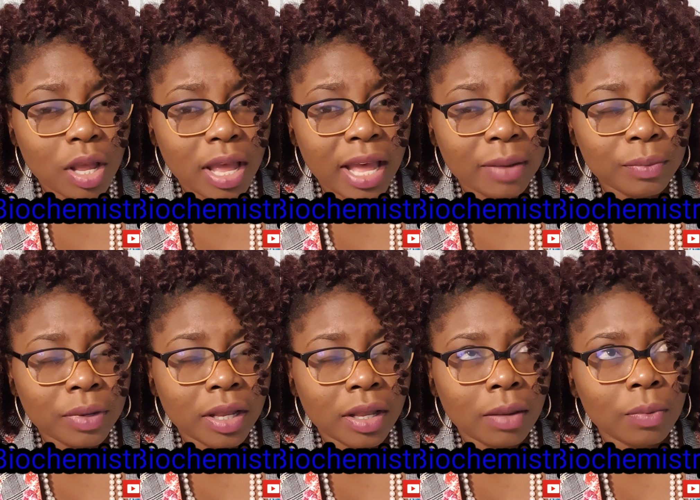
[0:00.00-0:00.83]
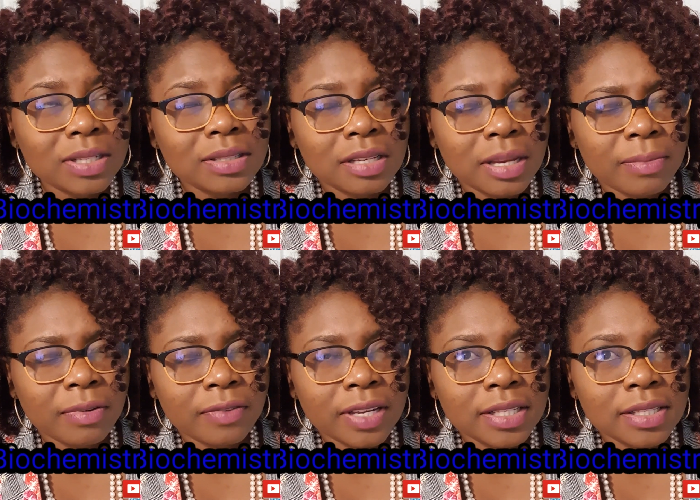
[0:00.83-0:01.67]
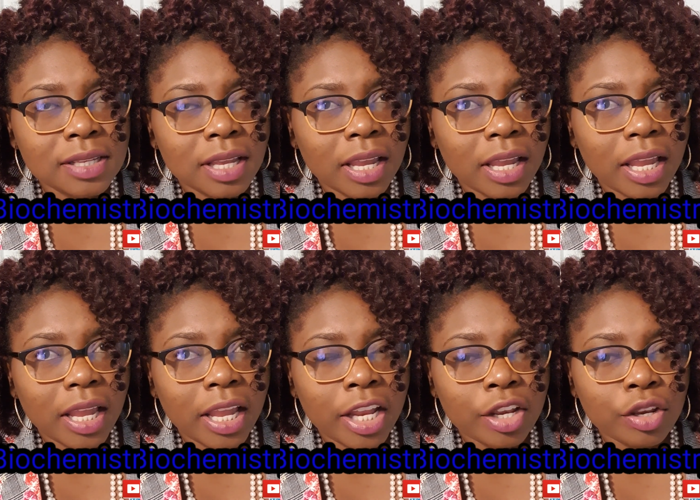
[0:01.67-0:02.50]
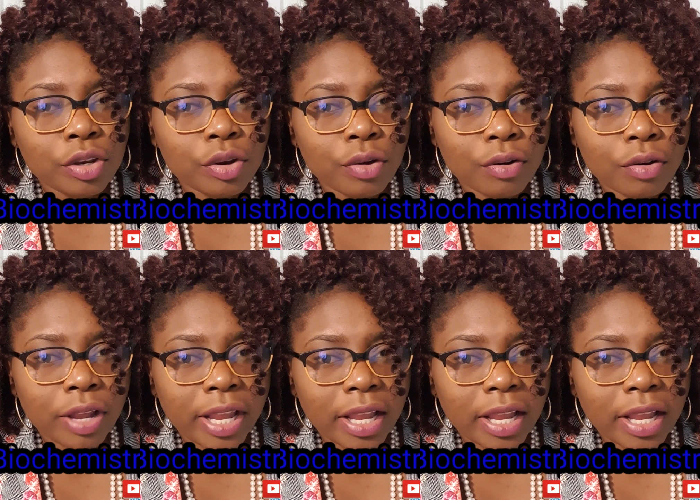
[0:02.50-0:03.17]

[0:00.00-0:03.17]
and what's the name of it? Endorphins.